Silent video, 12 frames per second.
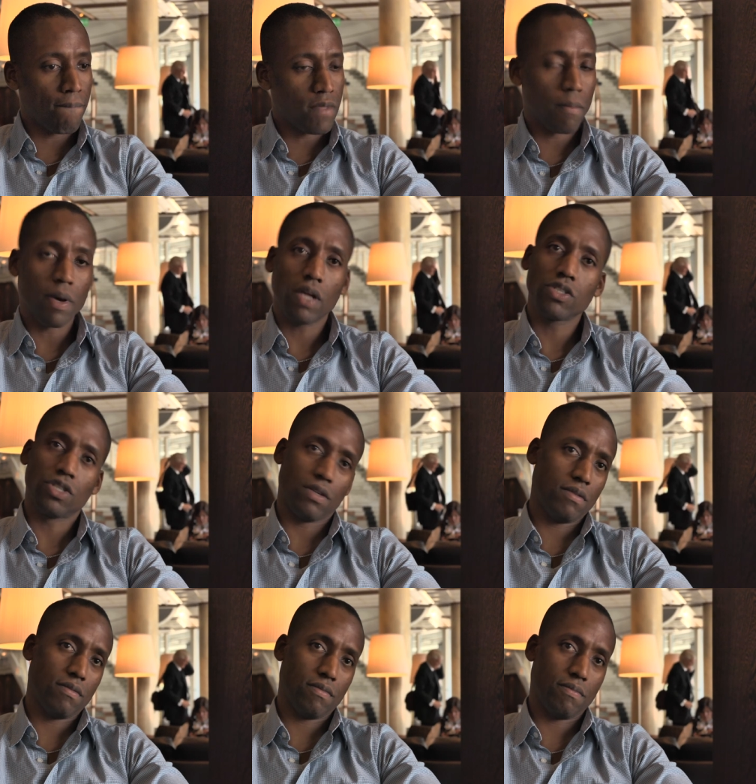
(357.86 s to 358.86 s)
The
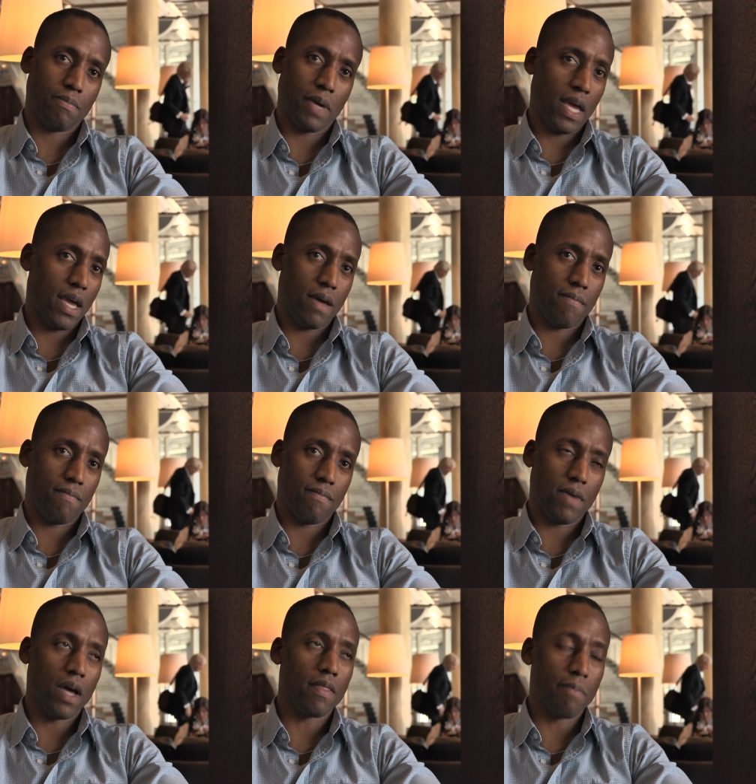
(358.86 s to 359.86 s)
Belgian band
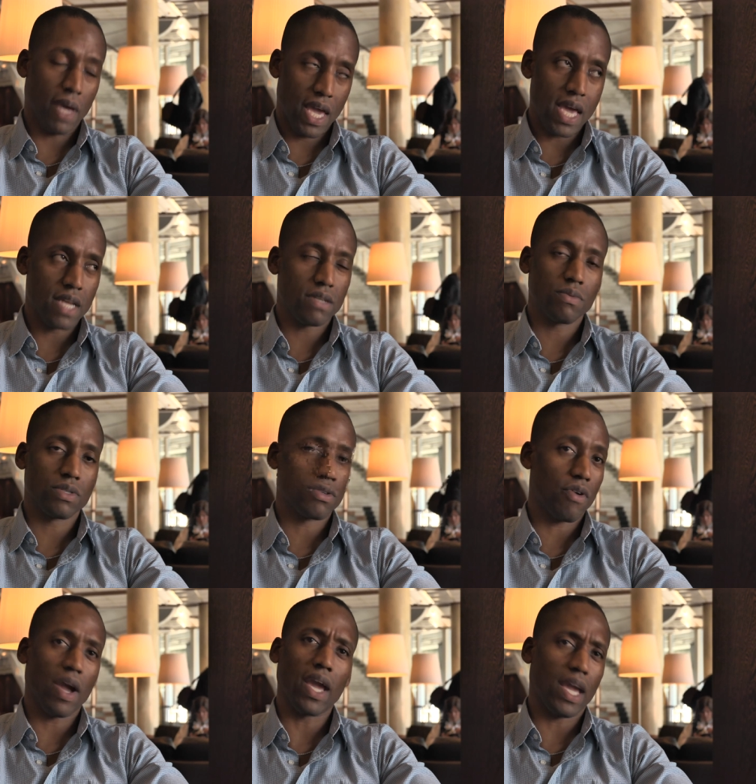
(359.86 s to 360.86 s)
uh, band was
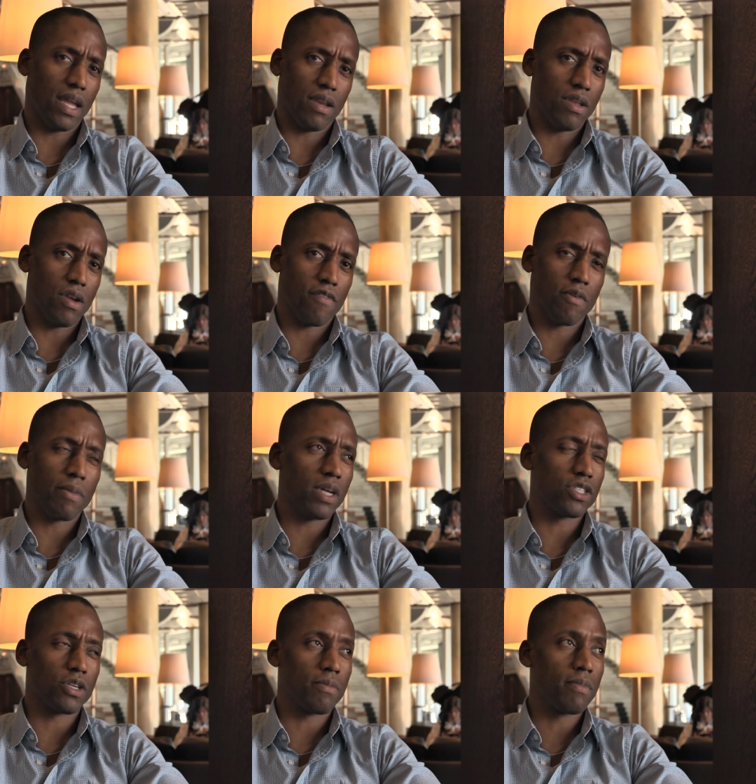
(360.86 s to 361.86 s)
great, you know, from
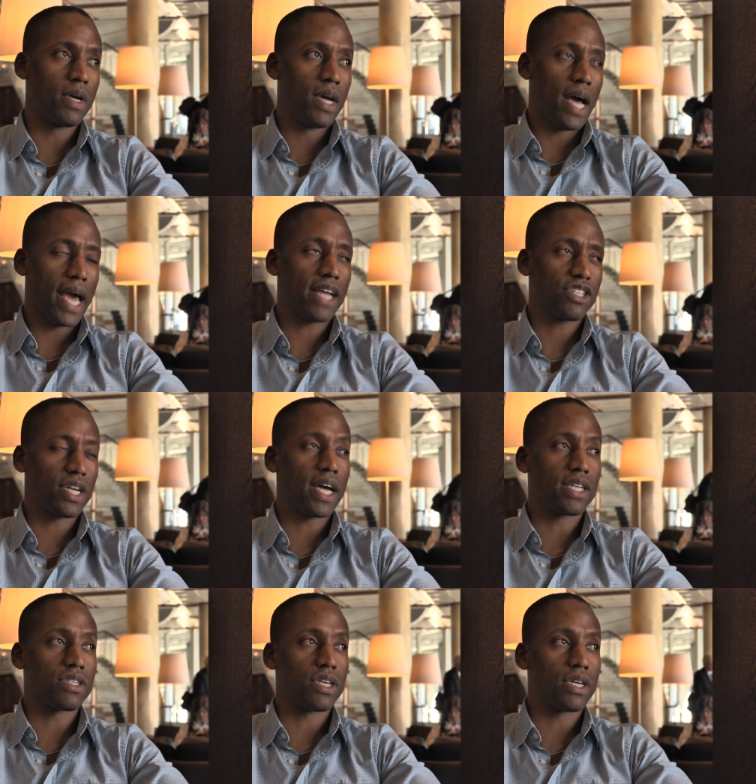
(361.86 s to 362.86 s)
Belgium. I actually
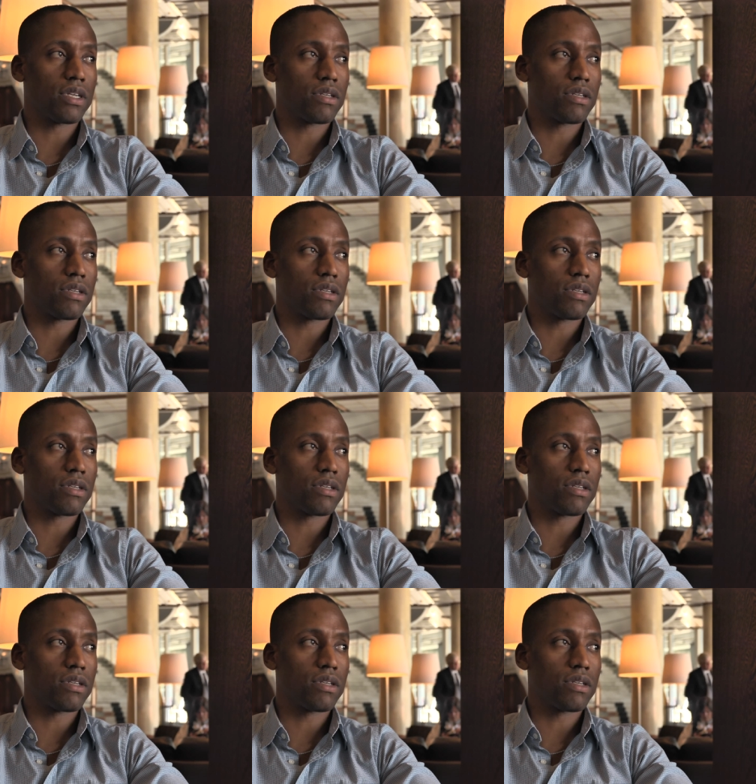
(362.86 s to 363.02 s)
got to